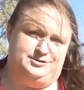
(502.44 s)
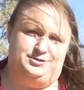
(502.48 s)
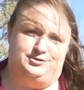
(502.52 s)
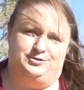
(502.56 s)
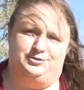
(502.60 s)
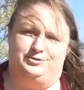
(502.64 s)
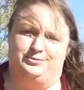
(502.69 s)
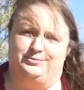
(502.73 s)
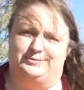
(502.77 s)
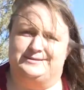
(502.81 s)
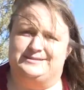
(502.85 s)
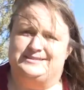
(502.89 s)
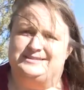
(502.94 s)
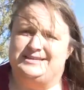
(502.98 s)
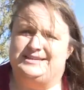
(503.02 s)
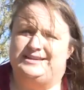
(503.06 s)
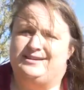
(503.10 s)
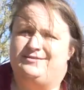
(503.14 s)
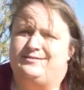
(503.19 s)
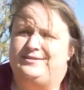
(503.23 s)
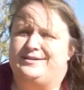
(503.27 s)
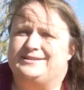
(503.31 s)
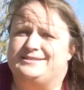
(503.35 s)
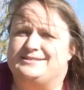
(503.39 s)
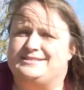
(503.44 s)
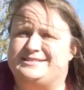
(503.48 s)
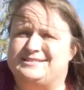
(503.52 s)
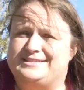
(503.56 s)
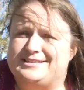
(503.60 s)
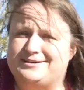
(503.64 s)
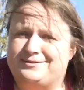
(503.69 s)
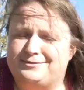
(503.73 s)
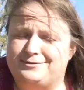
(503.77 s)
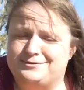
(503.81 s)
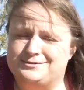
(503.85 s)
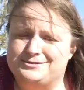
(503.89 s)
to receive his
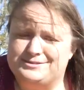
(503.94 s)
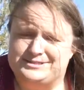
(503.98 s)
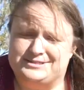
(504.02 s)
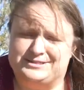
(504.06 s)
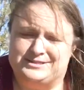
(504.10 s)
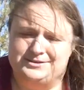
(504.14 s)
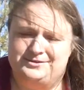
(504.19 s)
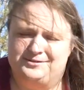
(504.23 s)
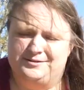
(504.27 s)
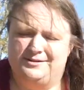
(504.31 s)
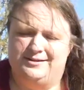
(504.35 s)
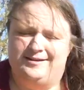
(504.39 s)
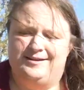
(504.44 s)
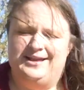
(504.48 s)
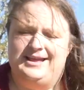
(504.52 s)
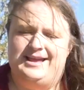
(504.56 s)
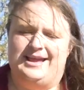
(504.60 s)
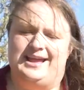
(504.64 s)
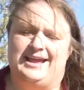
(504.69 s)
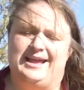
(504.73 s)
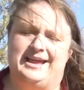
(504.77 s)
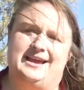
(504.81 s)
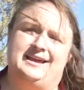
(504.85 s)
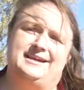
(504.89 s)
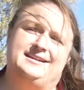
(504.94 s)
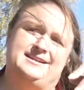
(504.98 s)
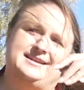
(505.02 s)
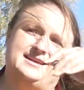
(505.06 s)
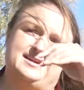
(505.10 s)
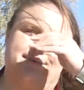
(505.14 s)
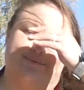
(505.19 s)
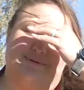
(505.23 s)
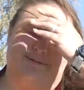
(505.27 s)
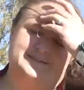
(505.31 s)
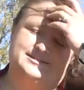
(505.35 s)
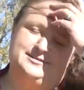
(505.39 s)
tickles and
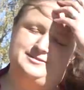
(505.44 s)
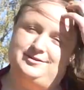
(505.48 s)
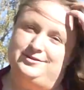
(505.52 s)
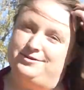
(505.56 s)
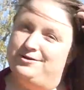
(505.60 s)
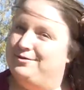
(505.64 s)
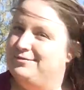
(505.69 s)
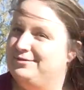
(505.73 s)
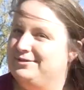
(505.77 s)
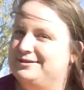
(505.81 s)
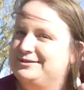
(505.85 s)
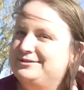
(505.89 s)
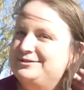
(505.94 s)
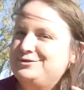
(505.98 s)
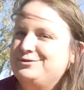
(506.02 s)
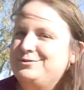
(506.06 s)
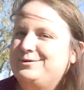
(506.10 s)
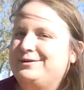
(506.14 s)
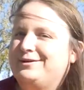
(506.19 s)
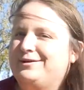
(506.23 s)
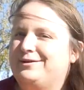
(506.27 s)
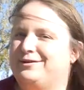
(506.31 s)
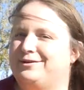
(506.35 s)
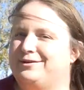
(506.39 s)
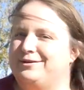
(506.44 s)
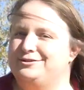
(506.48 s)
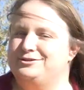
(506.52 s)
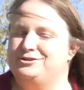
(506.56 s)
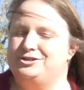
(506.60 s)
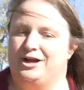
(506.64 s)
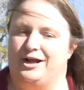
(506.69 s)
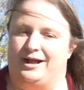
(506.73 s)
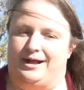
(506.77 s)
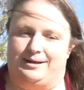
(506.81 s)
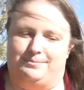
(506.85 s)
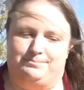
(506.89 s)
he wants to know that he's doing a good
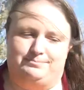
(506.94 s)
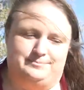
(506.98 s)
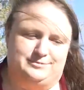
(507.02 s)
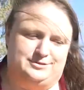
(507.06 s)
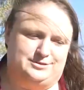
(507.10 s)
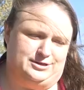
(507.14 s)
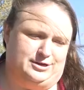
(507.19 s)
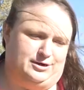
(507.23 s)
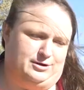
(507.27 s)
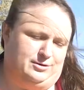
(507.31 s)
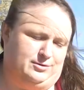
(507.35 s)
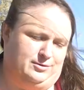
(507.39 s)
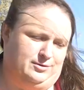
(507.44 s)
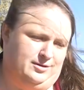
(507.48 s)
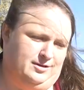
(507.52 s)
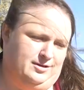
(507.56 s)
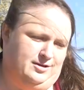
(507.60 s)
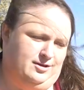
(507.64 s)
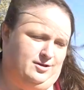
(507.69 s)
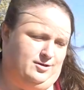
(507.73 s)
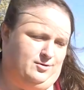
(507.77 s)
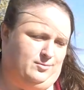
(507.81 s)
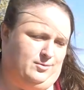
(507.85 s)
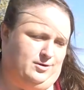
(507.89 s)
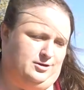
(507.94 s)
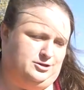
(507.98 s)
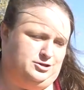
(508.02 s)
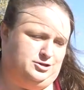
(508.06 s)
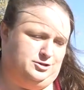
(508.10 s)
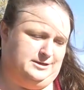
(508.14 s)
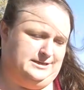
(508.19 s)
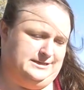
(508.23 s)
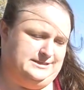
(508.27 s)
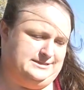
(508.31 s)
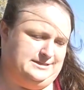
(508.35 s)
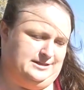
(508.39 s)
job. So
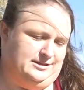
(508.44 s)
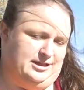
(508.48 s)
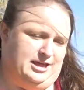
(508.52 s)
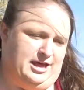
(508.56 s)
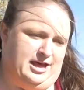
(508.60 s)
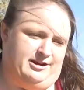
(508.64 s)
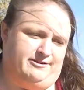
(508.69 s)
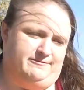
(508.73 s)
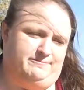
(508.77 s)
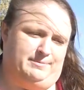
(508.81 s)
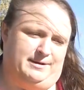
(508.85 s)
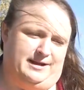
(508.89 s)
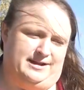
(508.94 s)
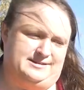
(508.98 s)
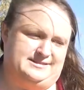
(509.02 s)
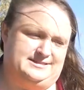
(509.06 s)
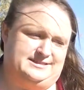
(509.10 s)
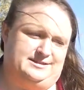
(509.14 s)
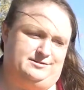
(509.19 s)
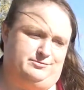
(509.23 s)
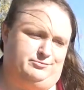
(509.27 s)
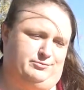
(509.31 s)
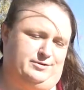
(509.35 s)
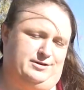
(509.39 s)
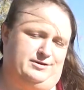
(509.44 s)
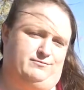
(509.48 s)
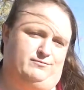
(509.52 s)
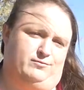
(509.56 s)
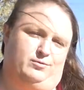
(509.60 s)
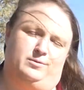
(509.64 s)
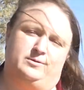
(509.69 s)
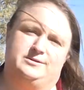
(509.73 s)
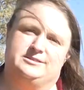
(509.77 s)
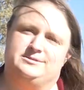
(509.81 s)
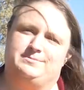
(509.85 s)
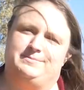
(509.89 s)
Walter gets a lot of positive
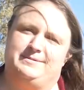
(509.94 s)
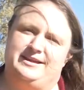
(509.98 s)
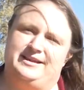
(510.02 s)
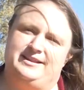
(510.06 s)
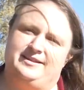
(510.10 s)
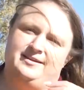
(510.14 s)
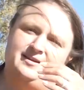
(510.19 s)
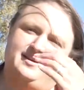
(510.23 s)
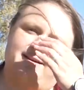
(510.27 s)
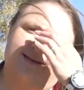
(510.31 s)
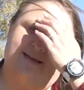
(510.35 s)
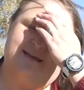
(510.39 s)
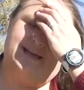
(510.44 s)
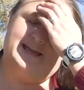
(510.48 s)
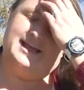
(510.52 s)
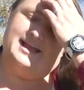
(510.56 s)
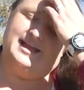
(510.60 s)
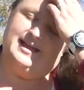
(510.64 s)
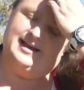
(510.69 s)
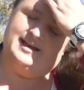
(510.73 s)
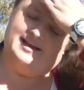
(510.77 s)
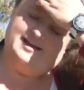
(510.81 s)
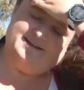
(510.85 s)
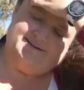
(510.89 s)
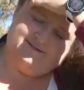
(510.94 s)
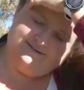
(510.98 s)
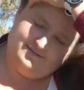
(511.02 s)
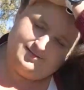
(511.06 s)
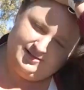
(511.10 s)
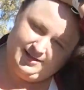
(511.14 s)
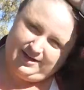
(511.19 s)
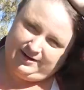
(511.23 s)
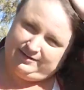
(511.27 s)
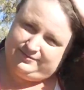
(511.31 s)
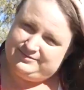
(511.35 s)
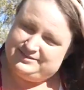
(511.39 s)
reinforcement and a
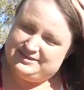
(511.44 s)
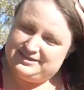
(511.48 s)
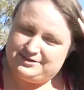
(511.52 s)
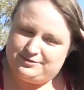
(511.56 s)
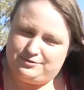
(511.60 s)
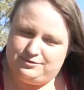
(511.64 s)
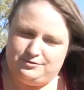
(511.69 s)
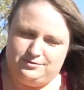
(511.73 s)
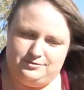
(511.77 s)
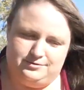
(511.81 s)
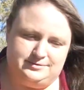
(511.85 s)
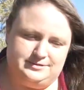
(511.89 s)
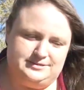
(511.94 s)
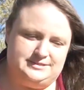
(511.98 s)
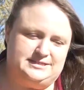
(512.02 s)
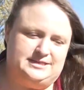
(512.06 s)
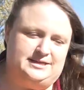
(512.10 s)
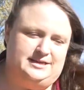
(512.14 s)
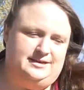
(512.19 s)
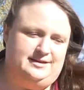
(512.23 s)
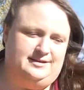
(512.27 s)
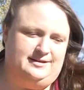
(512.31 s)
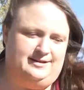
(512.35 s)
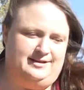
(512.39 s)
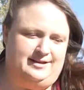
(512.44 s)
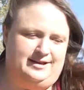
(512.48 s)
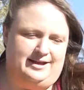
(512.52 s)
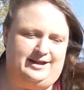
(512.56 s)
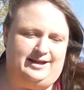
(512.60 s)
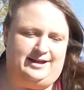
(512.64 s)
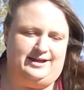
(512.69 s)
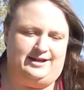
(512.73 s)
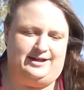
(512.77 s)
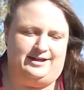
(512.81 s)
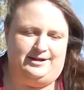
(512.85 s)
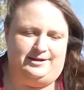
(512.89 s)
lot of tickles,
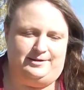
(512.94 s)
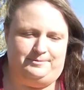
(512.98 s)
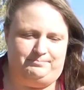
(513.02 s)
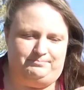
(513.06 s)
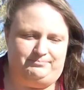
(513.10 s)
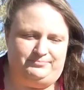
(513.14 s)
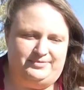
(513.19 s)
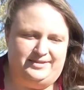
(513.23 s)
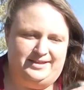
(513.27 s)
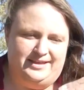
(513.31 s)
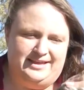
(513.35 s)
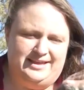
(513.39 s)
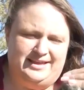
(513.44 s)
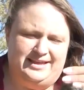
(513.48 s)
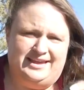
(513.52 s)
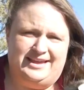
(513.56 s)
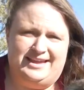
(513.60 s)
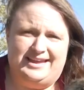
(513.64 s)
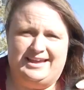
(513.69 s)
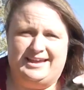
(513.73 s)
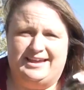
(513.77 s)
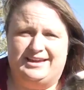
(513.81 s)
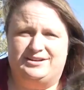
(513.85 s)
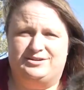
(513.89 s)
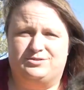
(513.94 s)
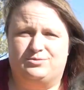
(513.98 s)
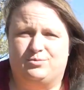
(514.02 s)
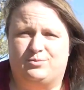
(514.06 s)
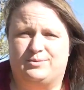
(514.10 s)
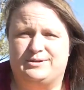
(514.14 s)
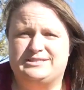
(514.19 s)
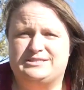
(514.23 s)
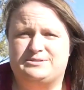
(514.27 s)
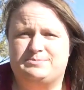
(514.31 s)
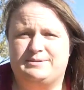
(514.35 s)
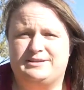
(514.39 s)
um, and
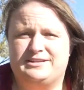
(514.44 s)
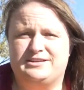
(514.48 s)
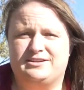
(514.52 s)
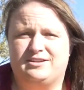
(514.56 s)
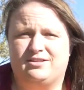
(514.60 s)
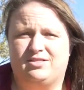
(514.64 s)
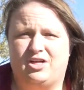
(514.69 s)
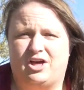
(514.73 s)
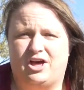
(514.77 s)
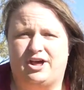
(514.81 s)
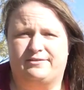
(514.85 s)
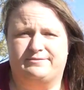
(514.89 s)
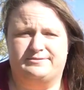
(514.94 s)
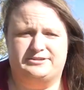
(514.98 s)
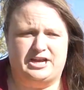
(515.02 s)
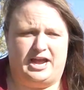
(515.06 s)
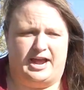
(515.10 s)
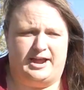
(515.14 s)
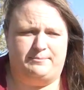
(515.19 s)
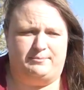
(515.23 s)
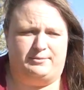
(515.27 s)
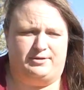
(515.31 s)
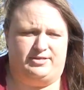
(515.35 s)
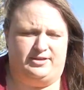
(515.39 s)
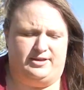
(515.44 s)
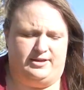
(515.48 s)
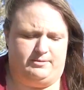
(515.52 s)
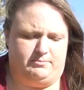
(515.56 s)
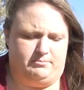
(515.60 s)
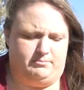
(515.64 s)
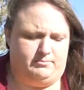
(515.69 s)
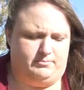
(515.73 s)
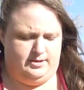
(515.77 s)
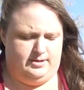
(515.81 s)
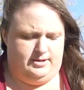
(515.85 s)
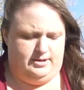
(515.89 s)
we spend a lot of time with
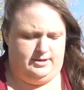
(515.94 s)
him.